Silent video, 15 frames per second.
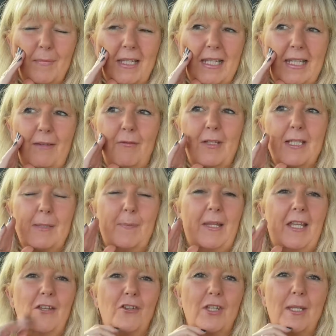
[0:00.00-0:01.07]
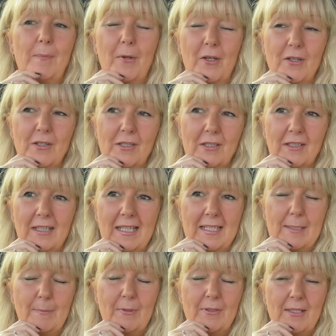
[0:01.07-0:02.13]
and even as a PhD person that's
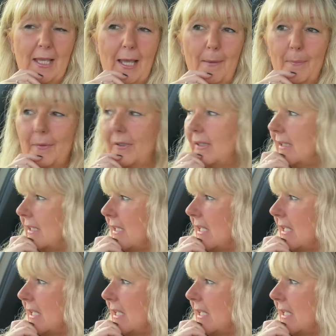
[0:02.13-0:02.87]
supposed to happen.